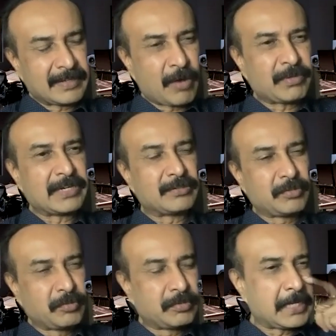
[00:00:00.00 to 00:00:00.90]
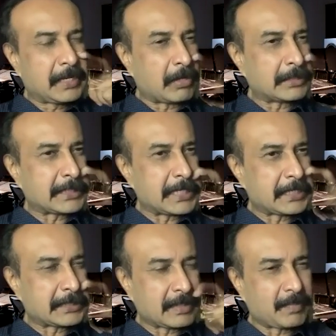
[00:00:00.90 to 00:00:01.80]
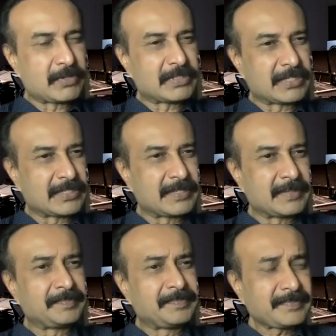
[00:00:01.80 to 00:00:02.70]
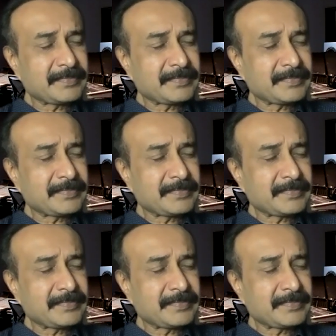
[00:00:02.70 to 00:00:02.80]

routed through call center support system.